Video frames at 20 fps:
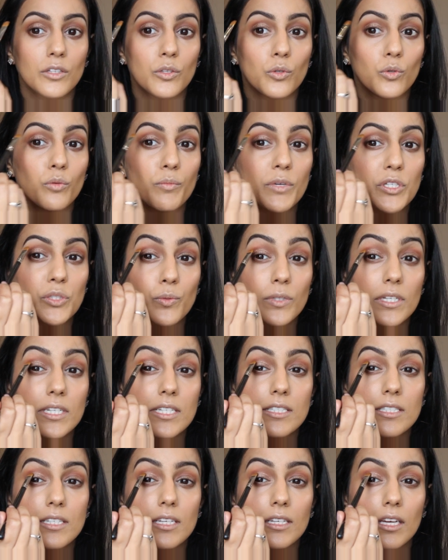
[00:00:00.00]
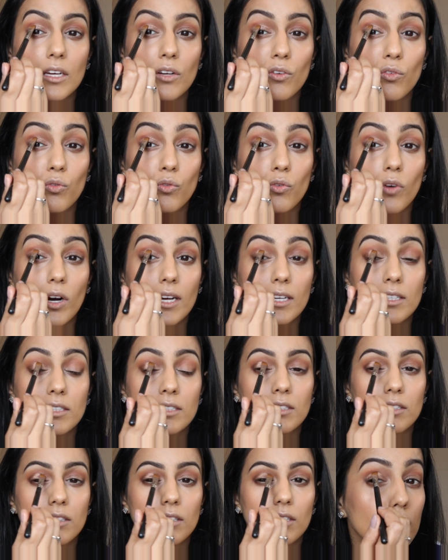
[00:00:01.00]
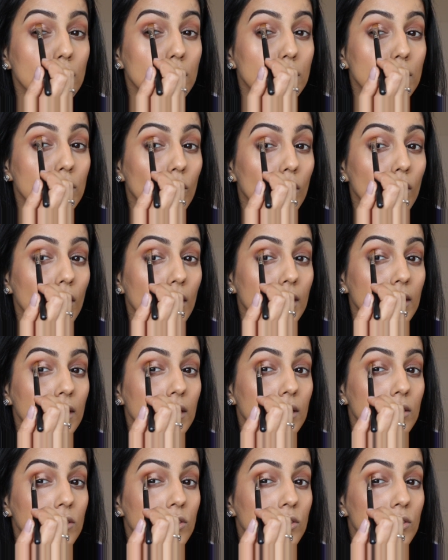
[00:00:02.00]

You almost want to dig it right into your eye